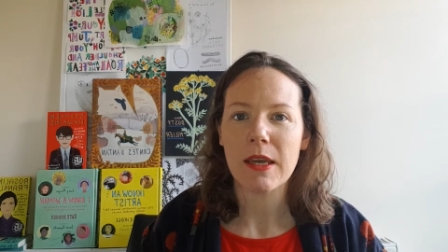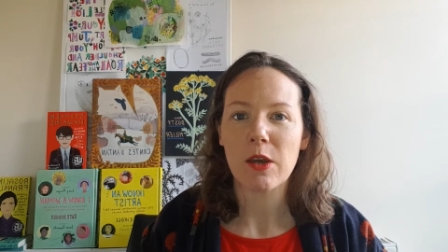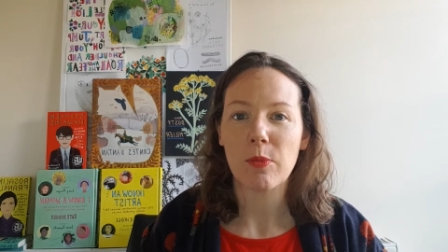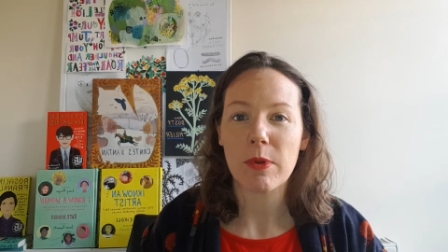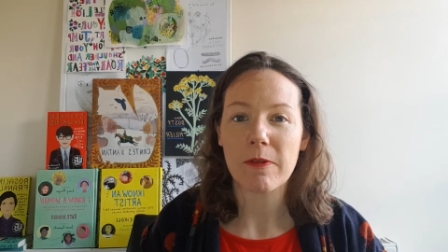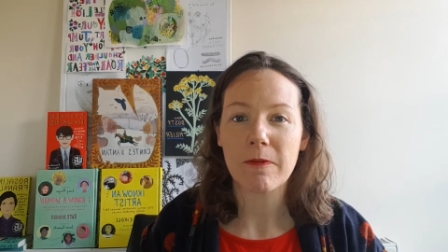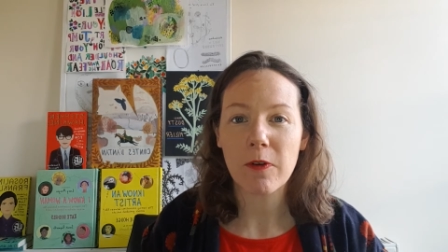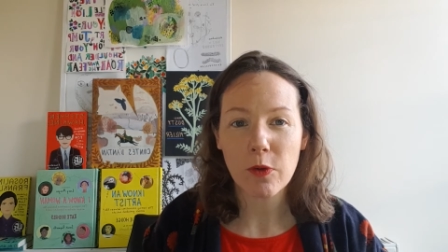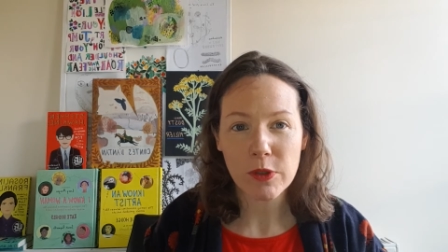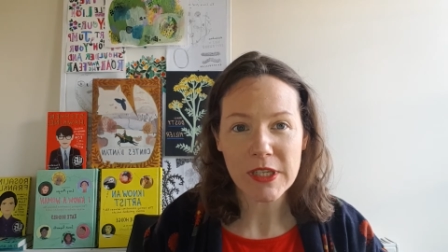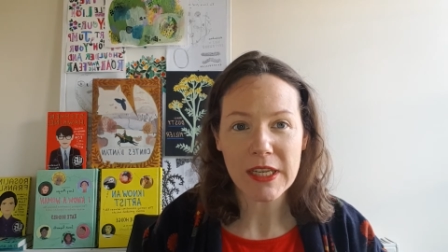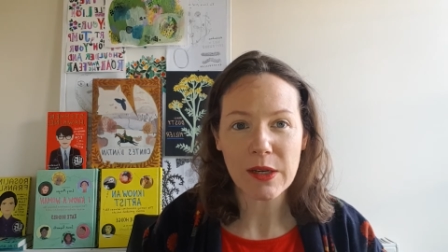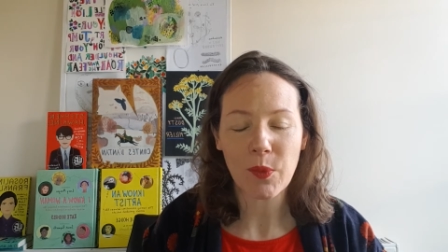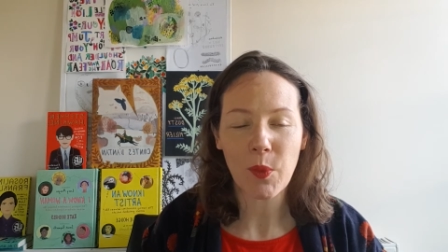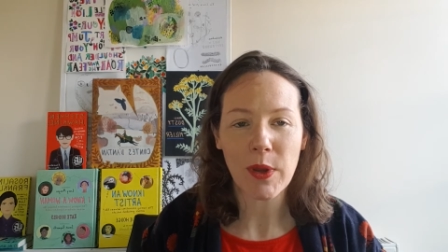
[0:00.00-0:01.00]
be
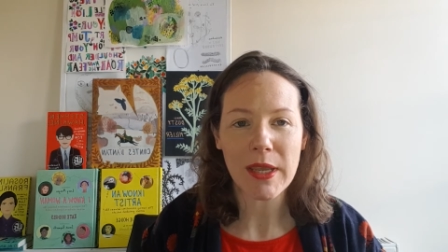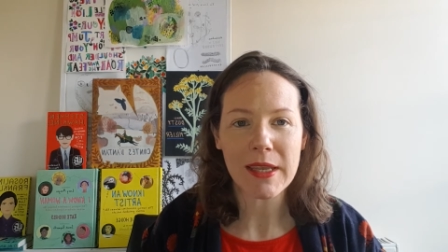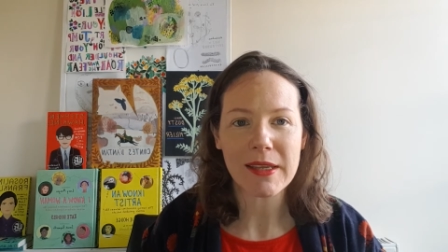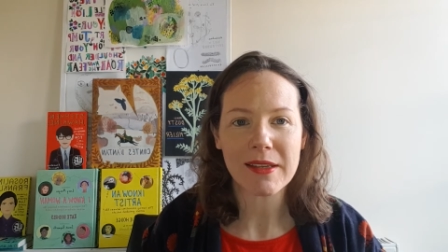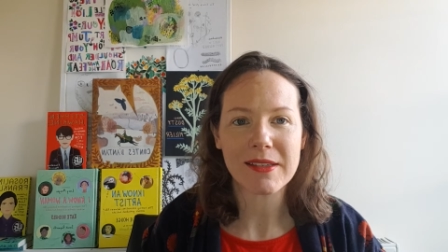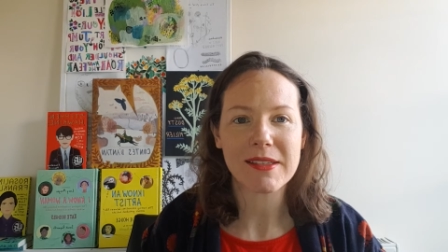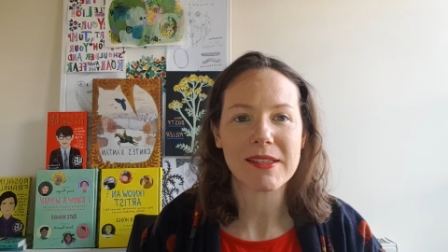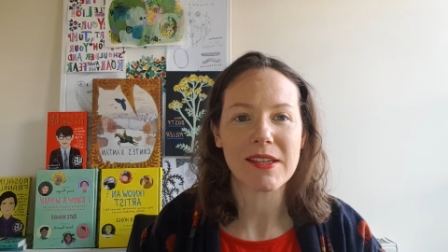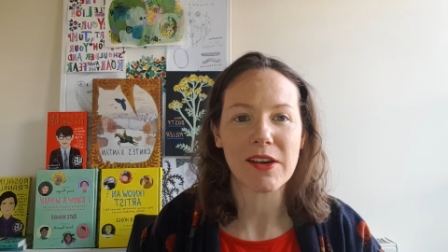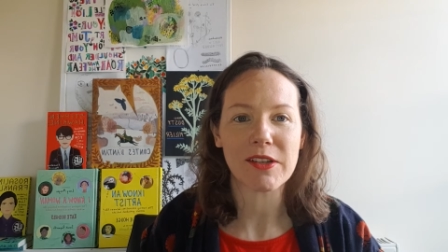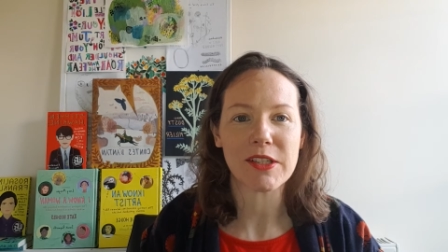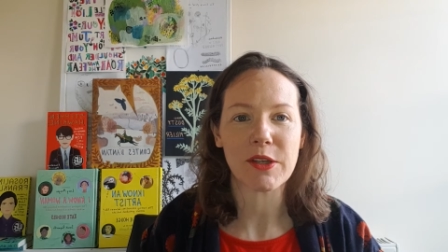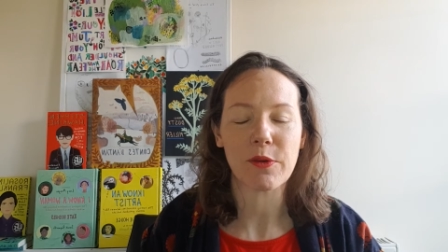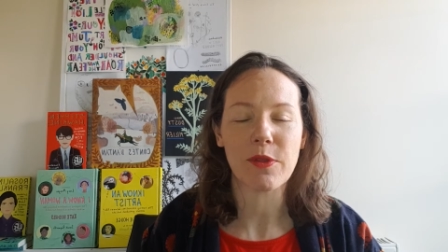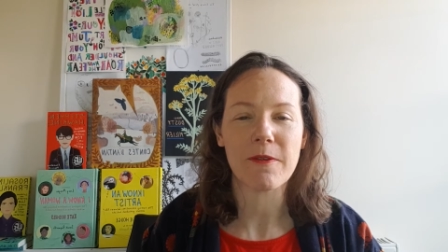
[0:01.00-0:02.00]
14 weeks
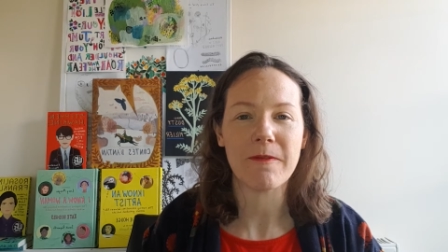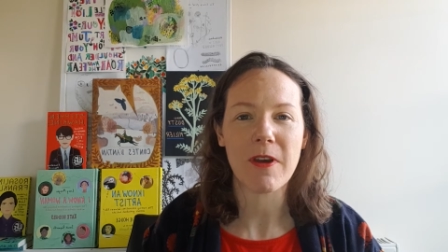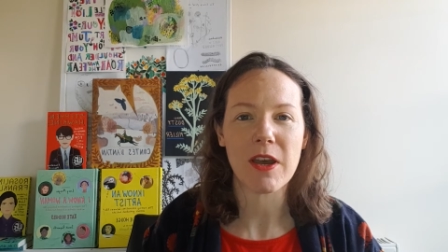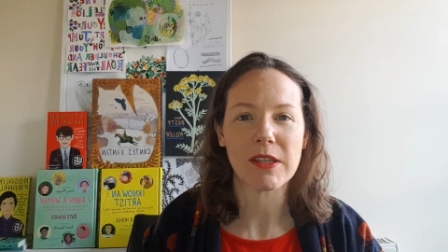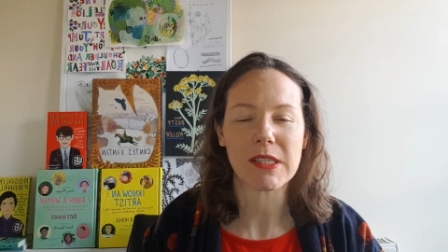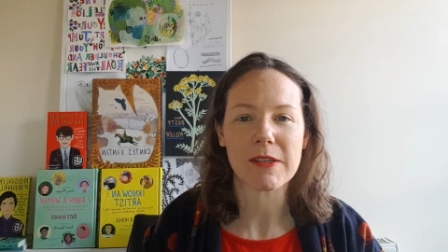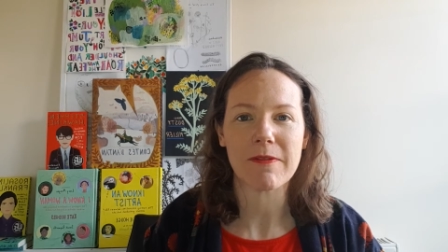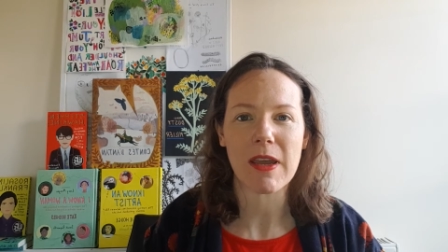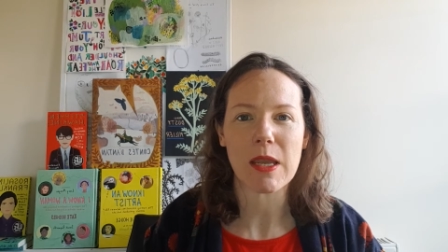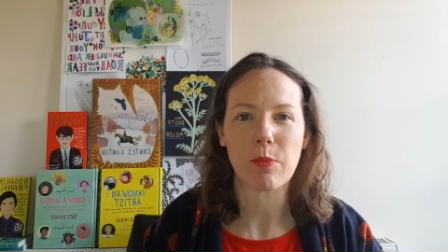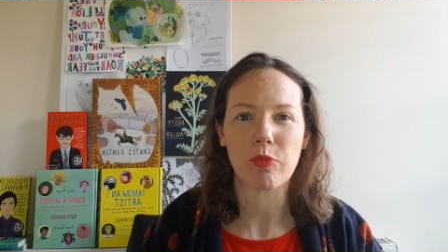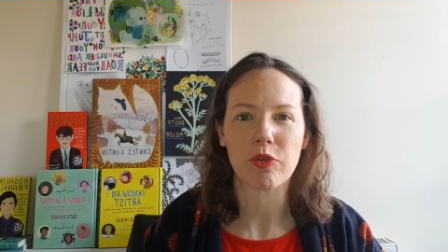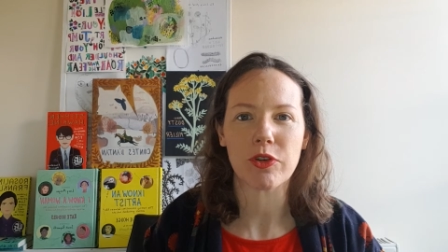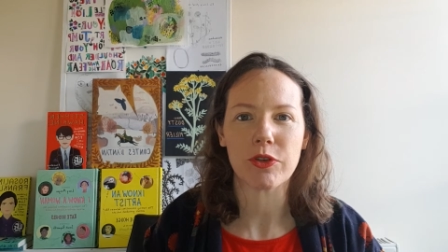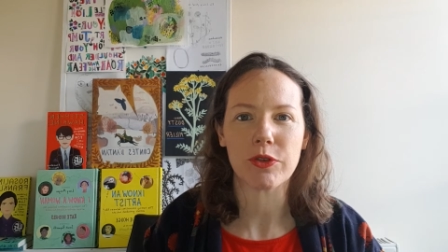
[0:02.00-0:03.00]
starting on the 1st of
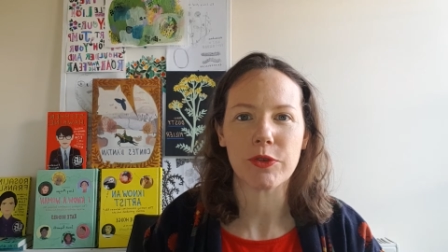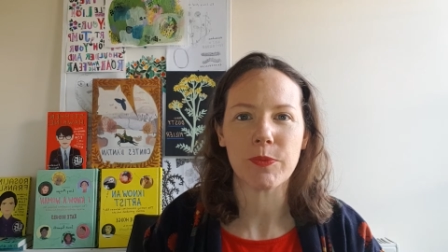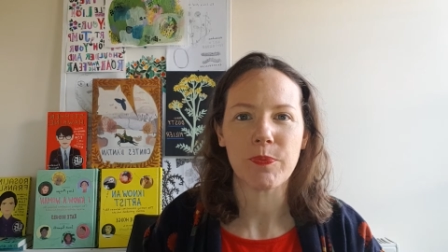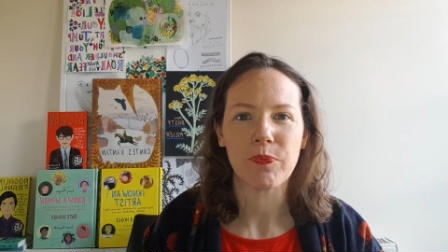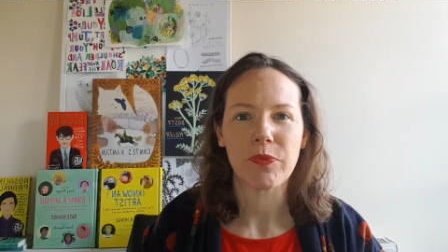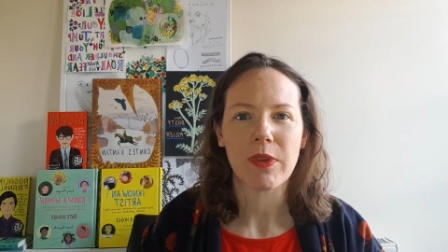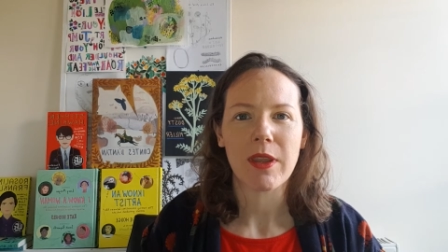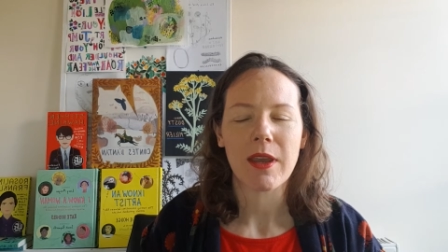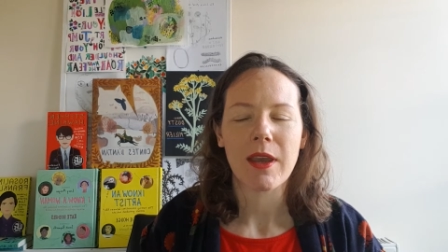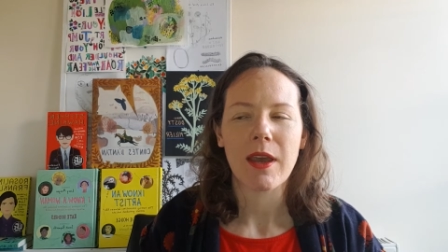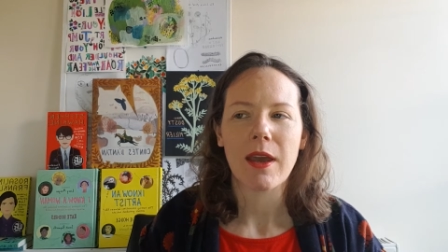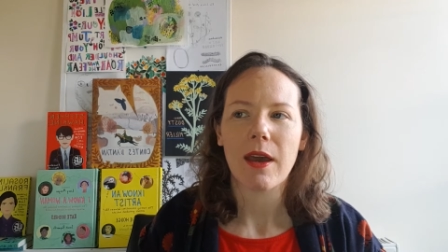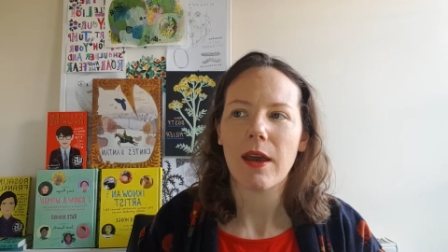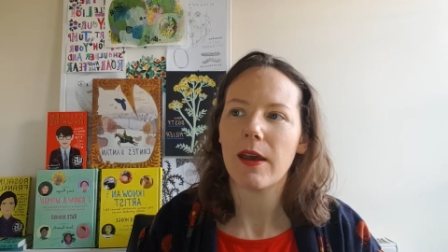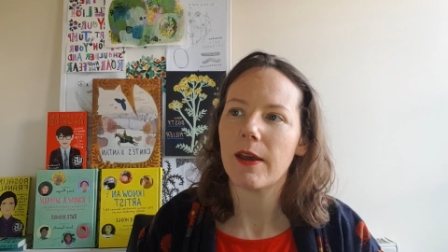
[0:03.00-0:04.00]
April.
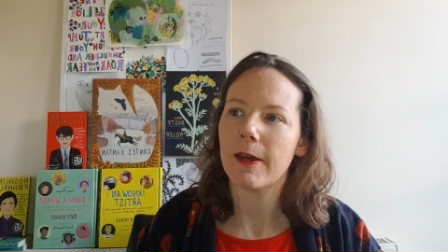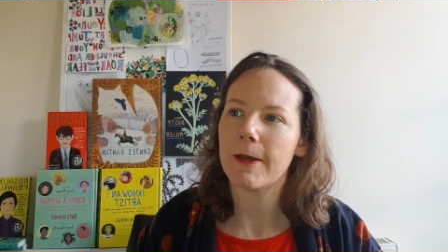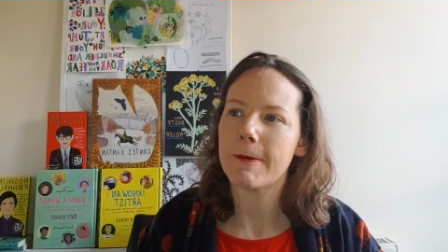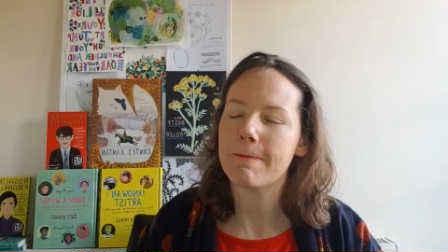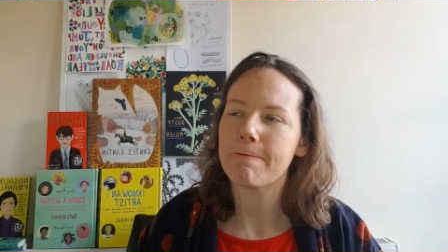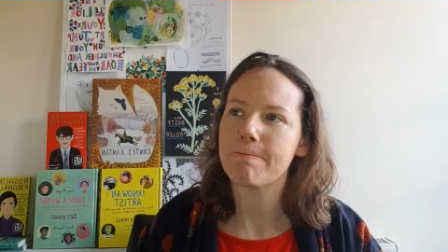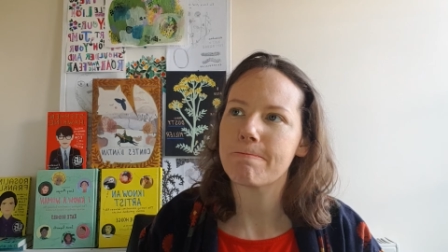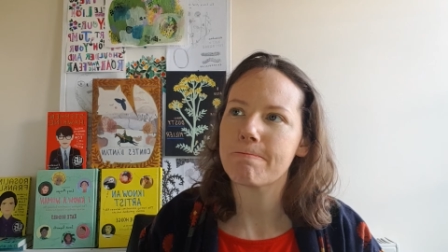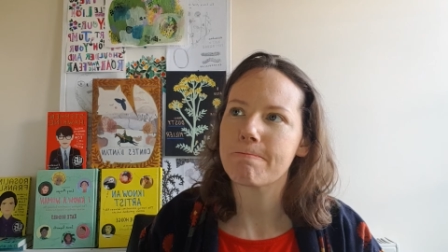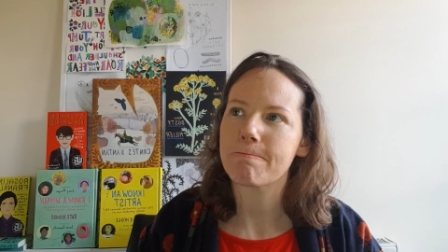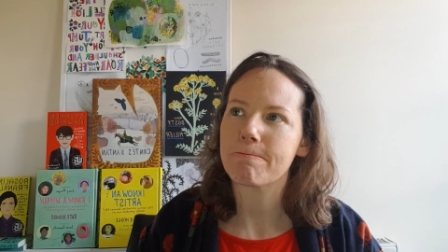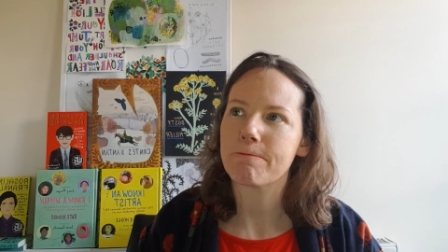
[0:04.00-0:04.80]
Um,